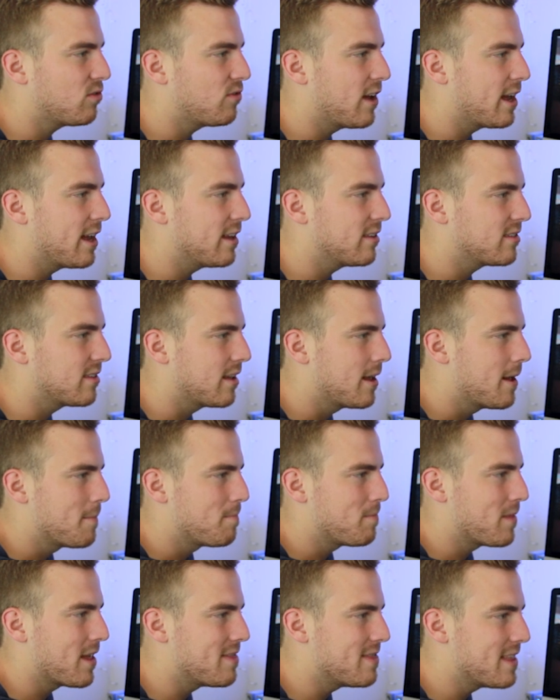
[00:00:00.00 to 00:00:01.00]
face,
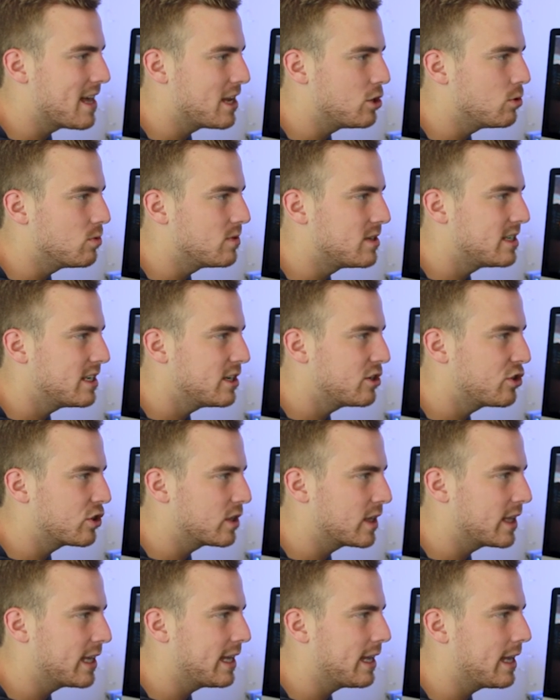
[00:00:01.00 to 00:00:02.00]
and then you
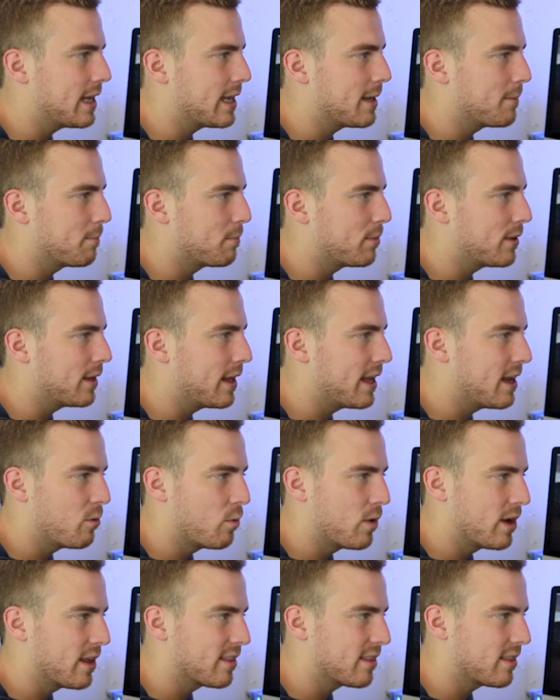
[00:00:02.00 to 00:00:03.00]
digitally can play
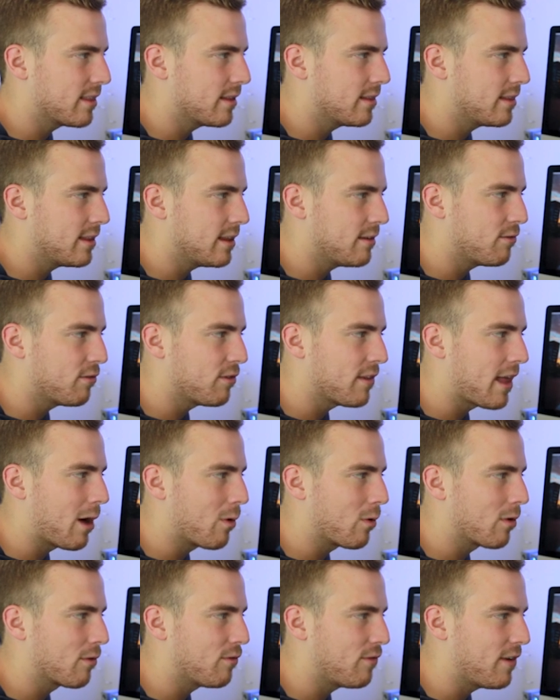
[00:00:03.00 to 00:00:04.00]
with the
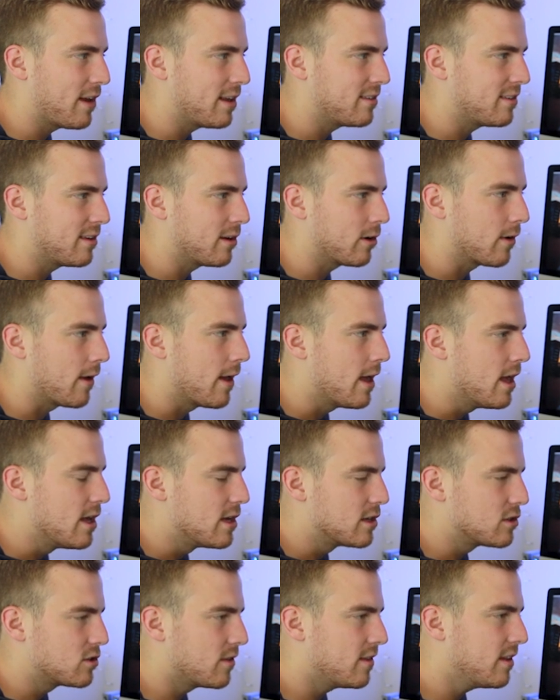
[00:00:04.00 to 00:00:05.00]
flower face here.
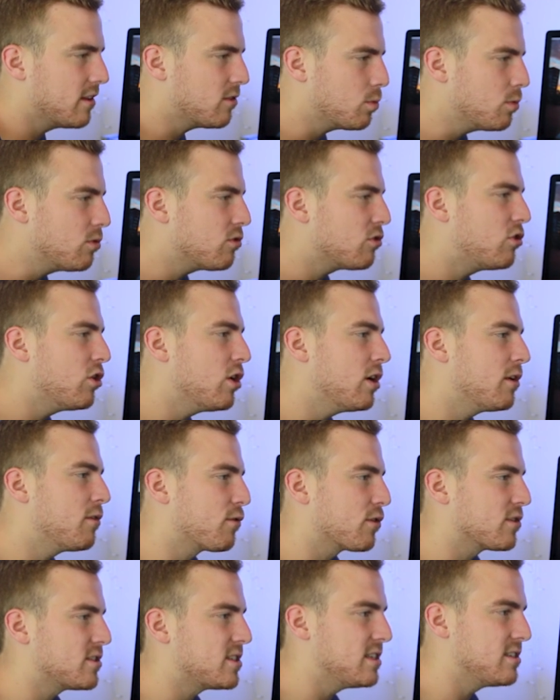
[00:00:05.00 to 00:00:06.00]
So this was good
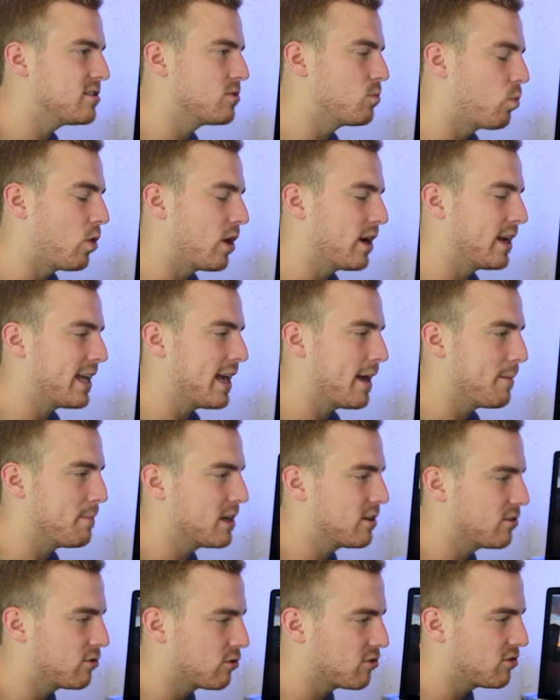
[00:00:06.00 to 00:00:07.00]
for season 1, again,
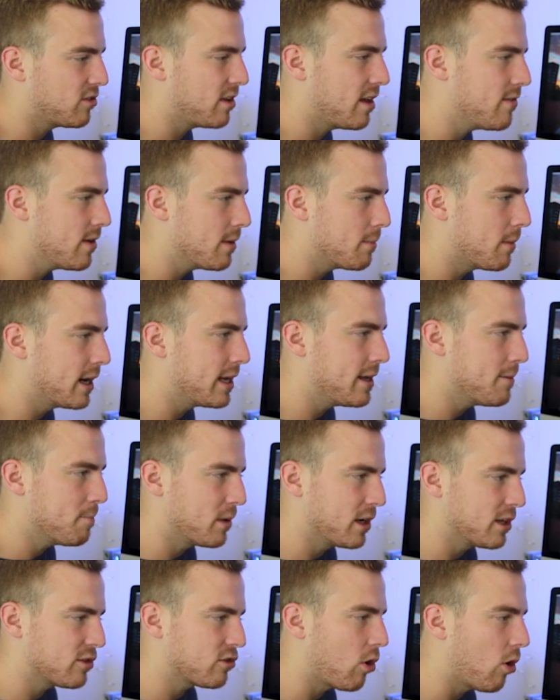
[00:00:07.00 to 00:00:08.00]
because you're saving money,
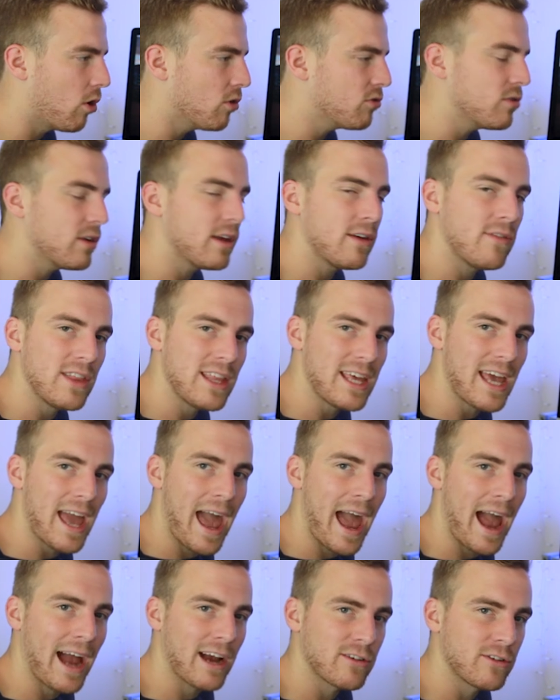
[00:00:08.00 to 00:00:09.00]
but it's also giving the
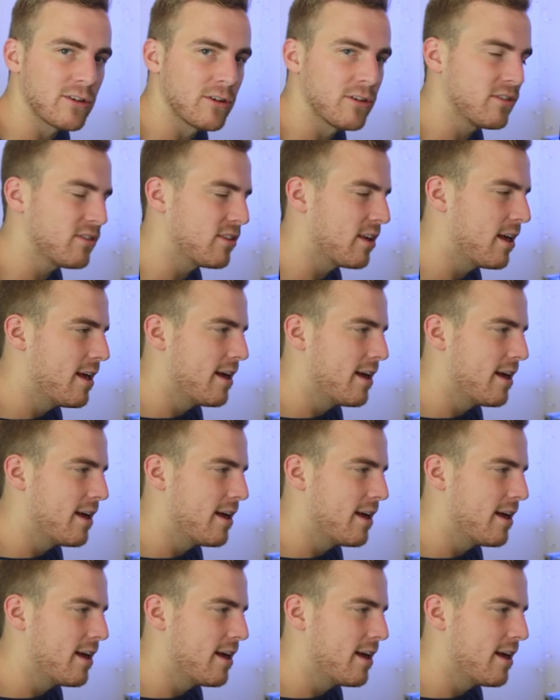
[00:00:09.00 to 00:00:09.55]
actors